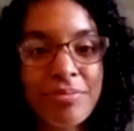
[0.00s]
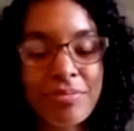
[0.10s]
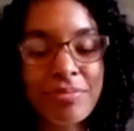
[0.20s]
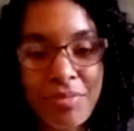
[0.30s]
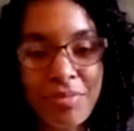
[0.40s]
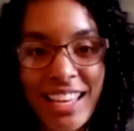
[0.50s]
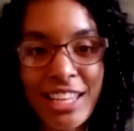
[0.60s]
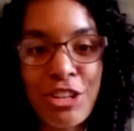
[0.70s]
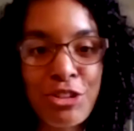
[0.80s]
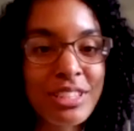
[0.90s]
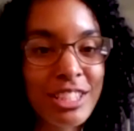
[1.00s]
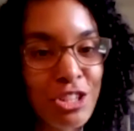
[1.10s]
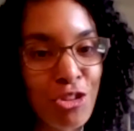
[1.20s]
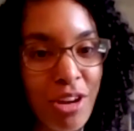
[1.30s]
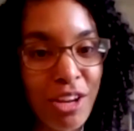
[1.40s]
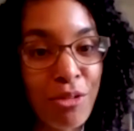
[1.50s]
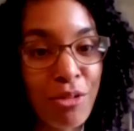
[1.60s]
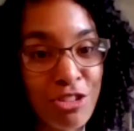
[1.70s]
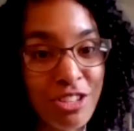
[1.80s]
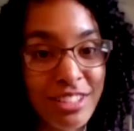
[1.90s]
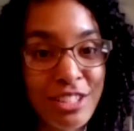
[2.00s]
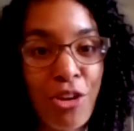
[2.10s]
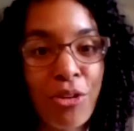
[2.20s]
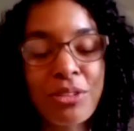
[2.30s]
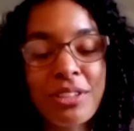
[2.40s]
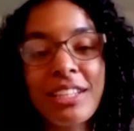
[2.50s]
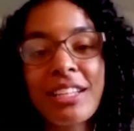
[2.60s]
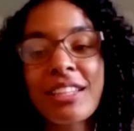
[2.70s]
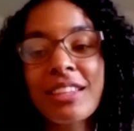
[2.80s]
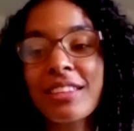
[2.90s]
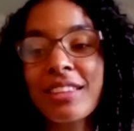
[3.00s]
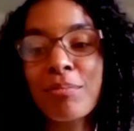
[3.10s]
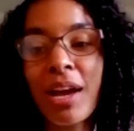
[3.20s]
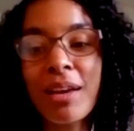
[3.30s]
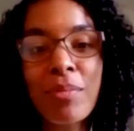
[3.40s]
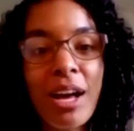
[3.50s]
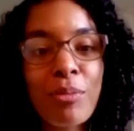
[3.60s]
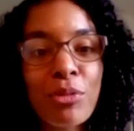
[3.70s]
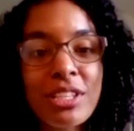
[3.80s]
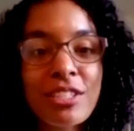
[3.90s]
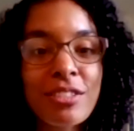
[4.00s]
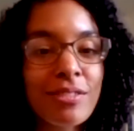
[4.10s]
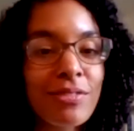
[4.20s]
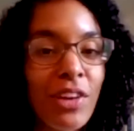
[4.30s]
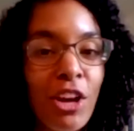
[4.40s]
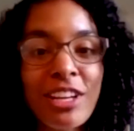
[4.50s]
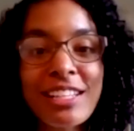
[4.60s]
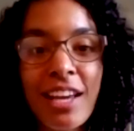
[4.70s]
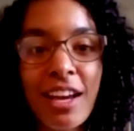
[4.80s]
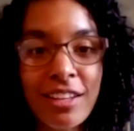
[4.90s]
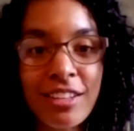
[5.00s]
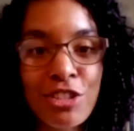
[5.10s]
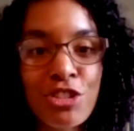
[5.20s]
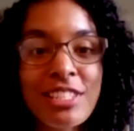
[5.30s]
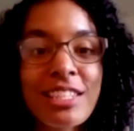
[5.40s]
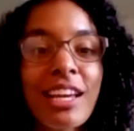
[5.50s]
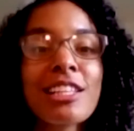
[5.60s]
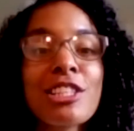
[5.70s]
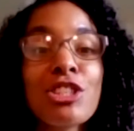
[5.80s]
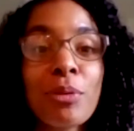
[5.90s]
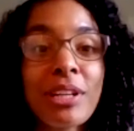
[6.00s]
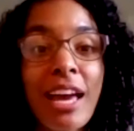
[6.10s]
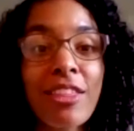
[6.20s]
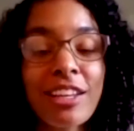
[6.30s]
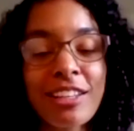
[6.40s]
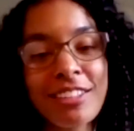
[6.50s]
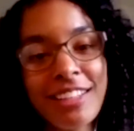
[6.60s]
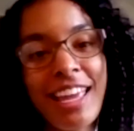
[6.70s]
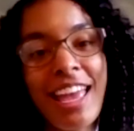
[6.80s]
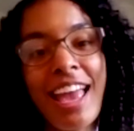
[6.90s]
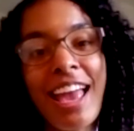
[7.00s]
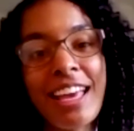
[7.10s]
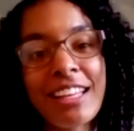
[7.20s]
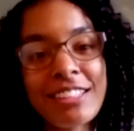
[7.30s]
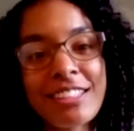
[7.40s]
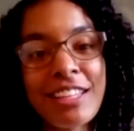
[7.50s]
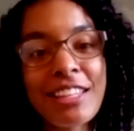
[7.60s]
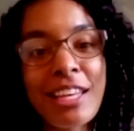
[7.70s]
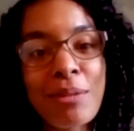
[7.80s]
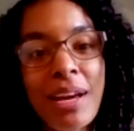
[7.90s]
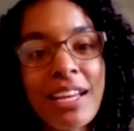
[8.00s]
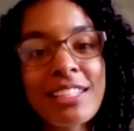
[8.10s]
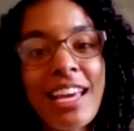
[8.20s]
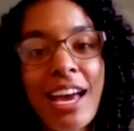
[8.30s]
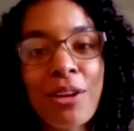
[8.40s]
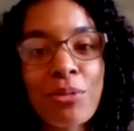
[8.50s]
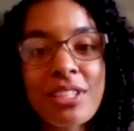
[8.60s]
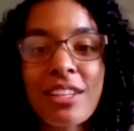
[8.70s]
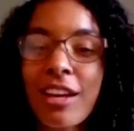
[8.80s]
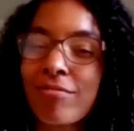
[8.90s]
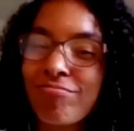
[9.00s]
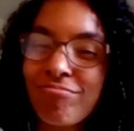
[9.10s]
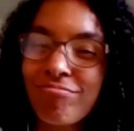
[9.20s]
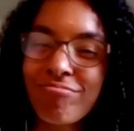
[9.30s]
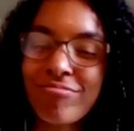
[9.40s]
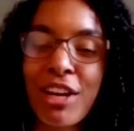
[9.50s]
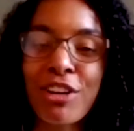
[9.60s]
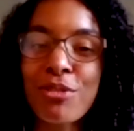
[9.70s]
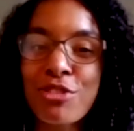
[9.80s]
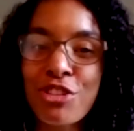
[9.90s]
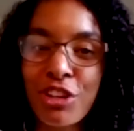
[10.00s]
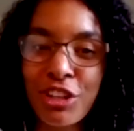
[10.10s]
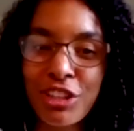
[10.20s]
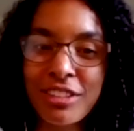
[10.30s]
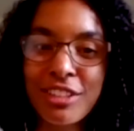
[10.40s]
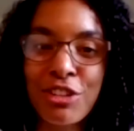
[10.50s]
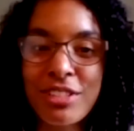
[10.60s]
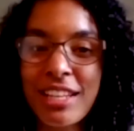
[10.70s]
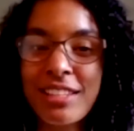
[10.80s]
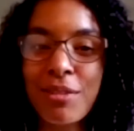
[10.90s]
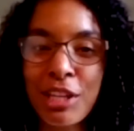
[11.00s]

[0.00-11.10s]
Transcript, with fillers: Mm-hmm. Thank you. It's a great question. So my mom was very excited because she's like super Catholic. And then my dad was like, mm, Are you sure? You know, is that